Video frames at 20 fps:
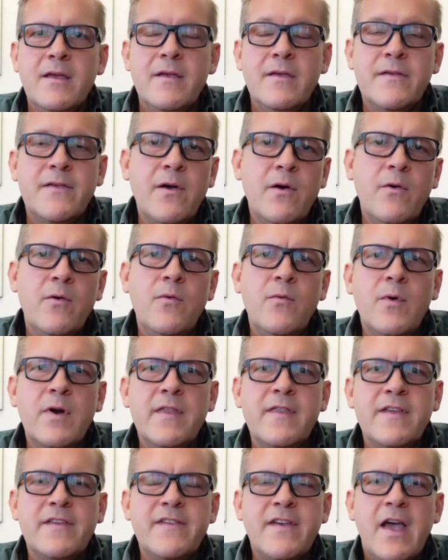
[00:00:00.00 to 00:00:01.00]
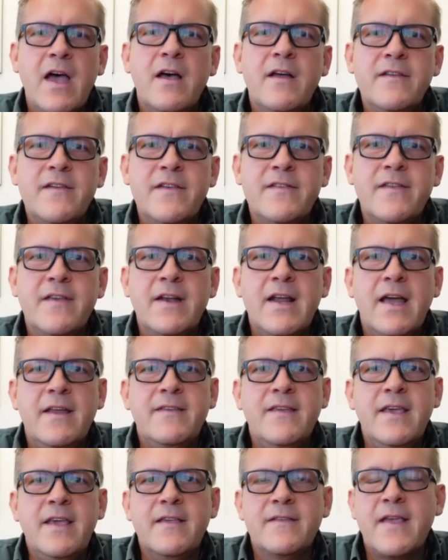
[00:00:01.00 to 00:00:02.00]
So one of the challenges in
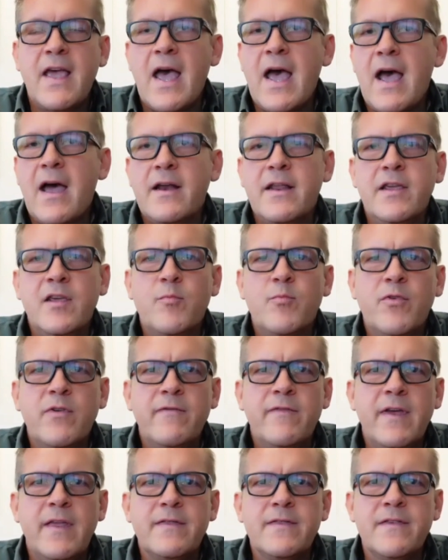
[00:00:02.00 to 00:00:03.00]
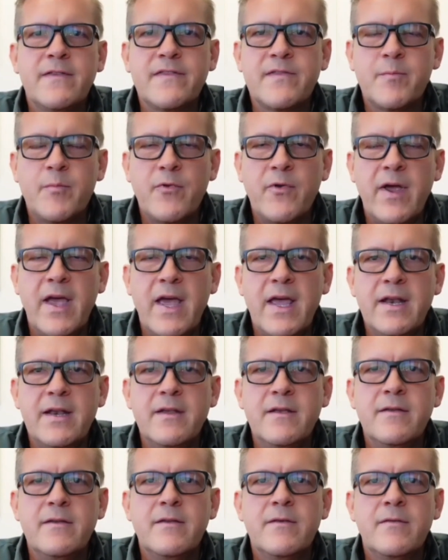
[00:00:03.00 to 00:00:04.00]
IT is how do you prevent the spread,
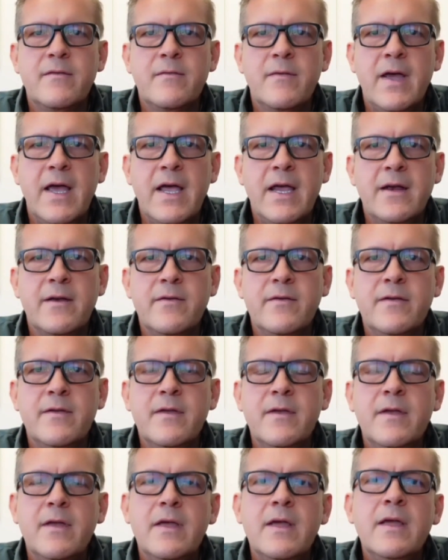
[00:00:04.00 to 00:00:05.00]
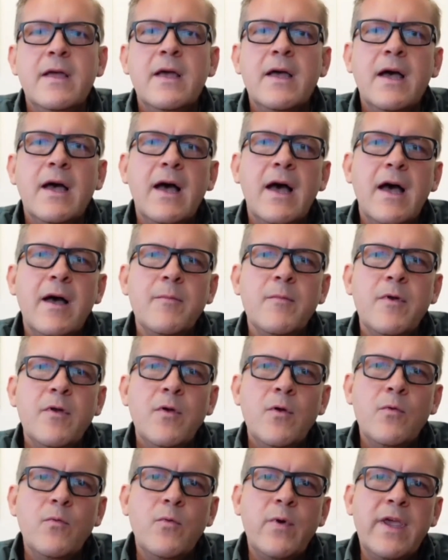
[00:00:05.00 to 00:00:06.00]
right?
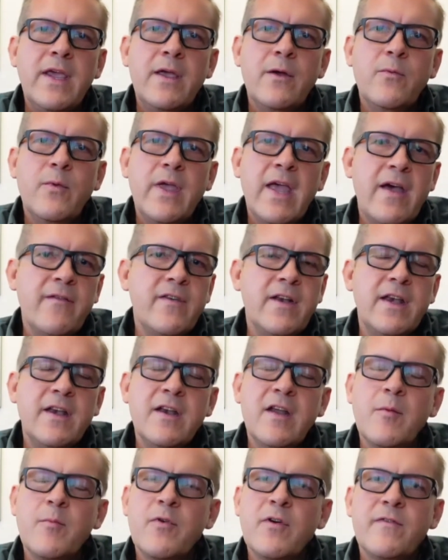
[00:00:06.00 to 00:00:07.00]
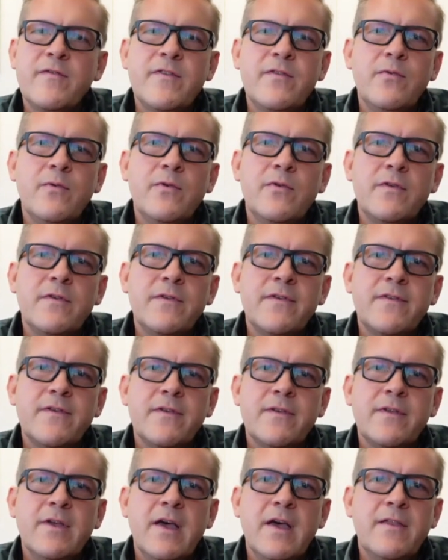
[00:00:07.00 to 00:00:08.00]
We have a number of
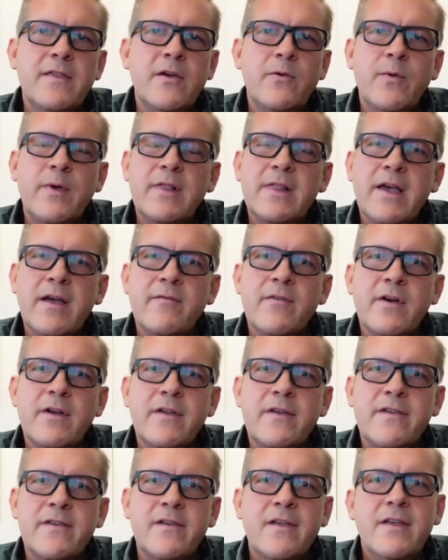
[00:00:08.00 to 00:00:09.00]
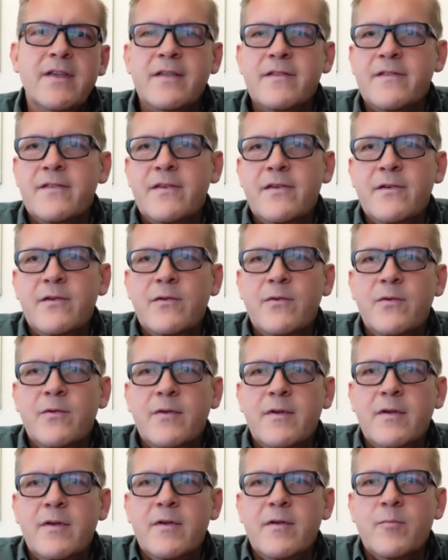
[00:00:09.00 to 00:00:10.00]
tools that we leverage to
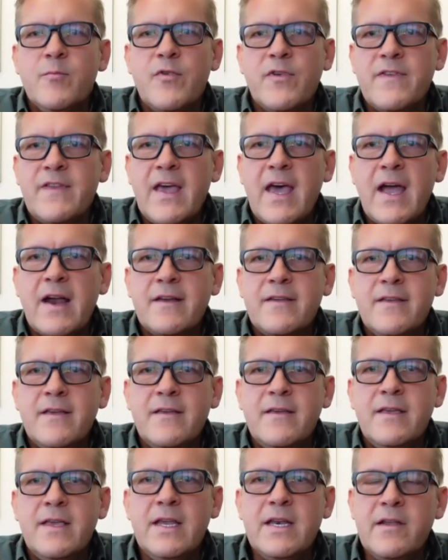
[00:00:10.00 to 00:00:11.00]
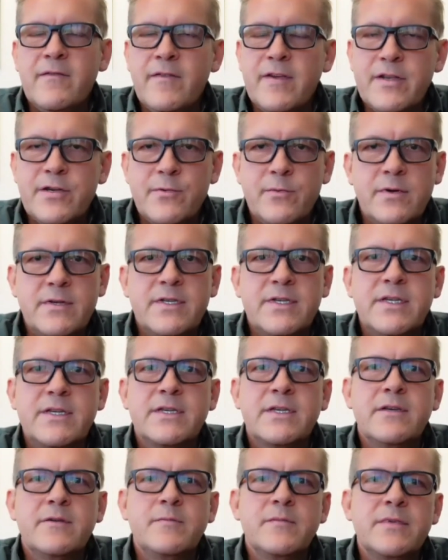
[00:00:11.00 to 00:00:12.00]
protect individual
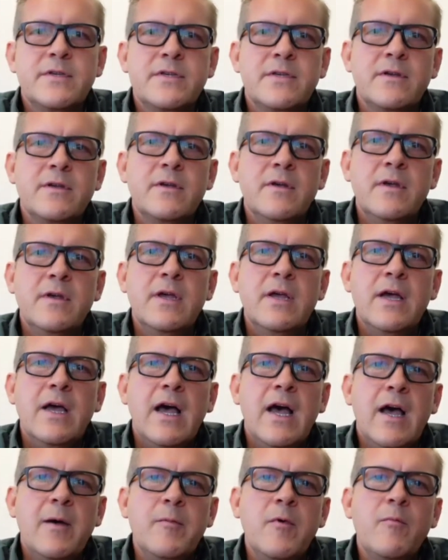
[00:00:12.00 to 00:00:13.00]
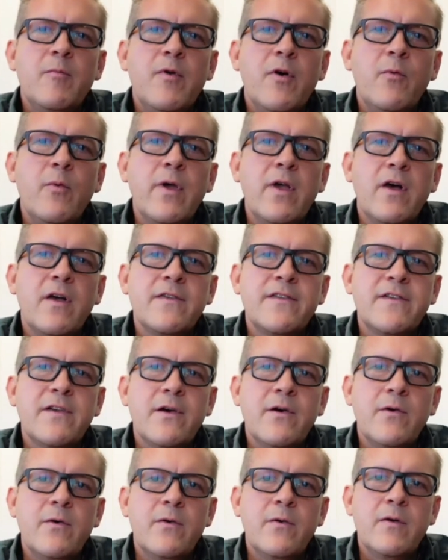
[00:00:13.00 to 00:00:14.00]
systems, but we
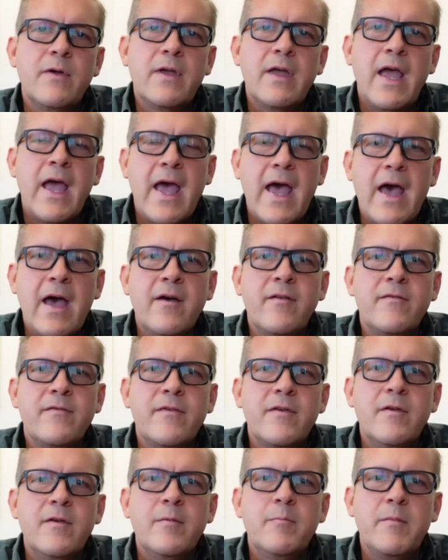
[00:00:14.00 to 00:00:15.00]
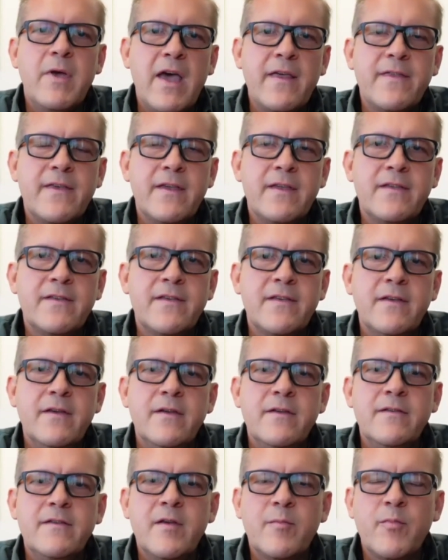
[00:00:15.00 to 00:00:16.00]
also have methods
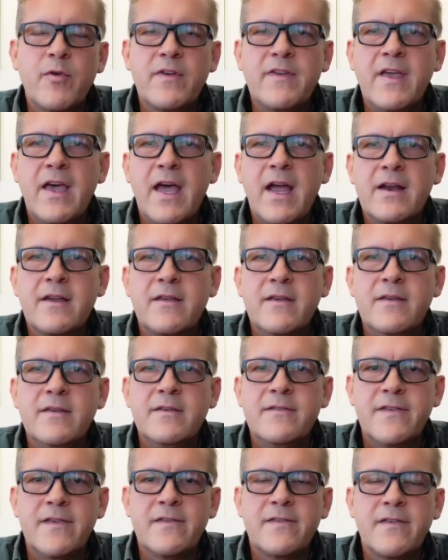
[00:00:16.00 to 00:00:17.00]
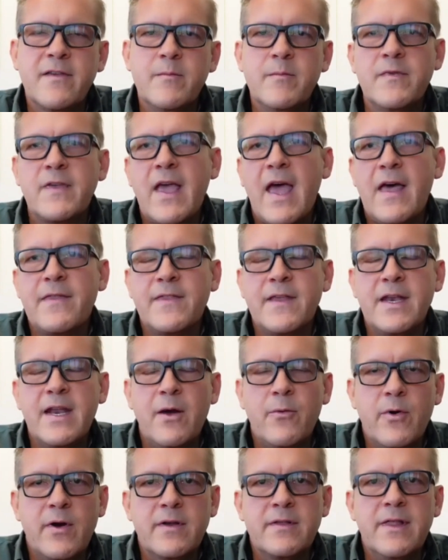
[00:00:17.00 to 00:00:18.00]
to protect systems at the
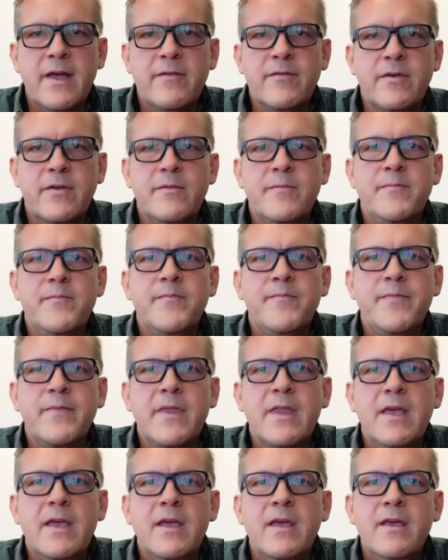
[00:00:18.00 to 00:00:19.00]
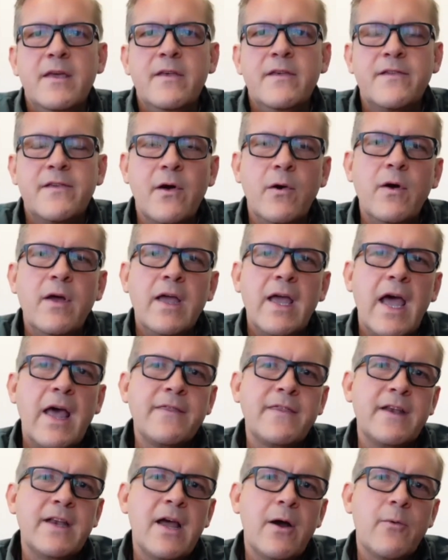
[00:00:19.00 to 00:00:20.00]
network level. So at
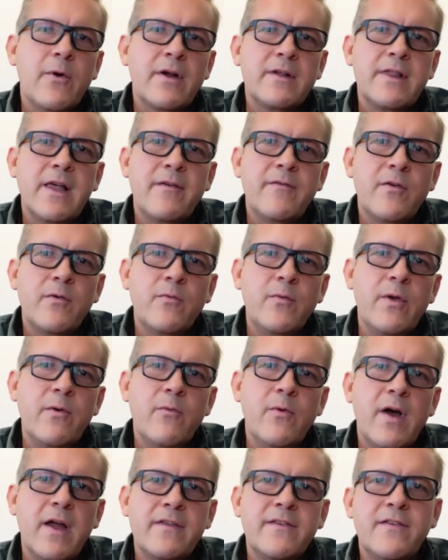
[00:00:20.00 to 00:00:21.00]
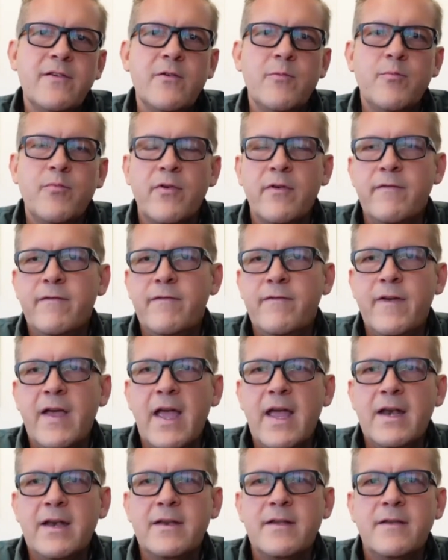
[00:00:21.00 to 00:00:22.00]
the network level, we want to
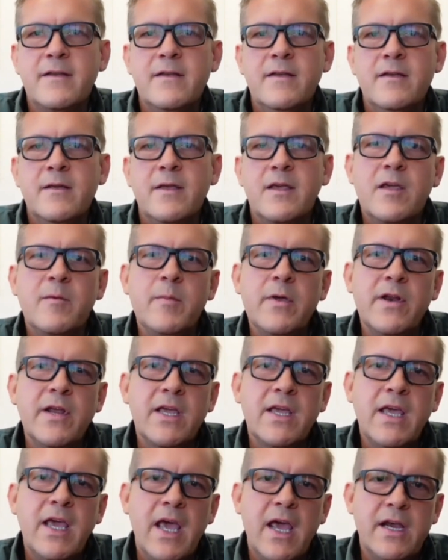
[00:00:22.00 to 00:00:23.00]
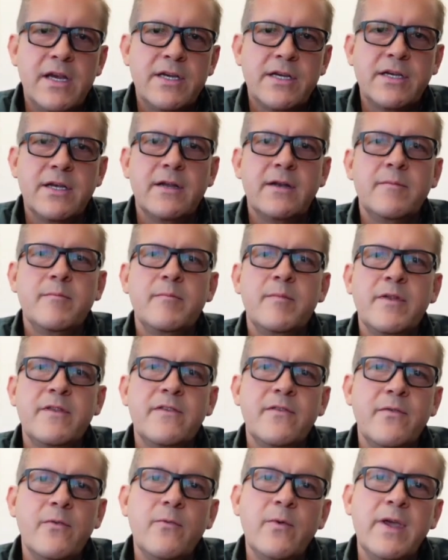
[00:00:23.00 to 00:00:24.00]
prevent communication
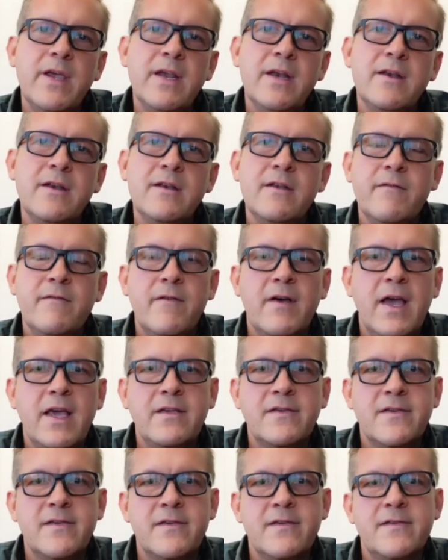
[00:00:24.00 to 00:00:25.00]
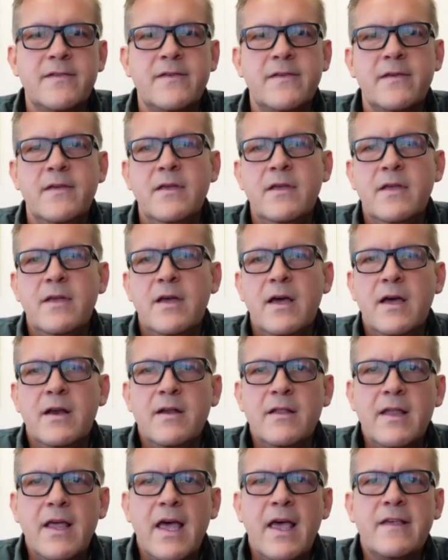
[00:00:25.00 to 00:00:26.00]
between devices
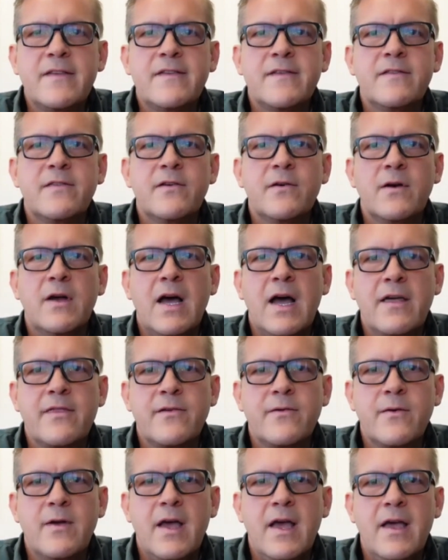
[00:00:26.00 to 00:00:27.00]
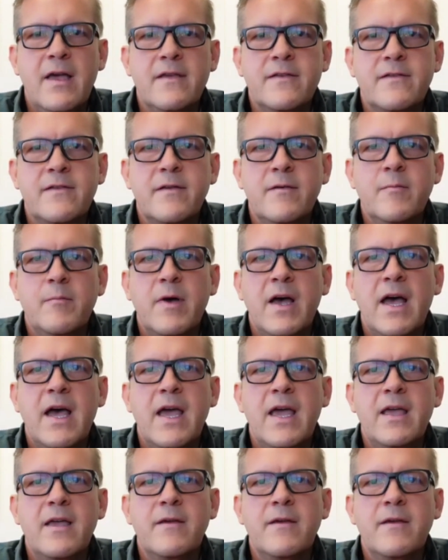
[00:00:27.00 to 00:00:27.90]
unless they're authorized by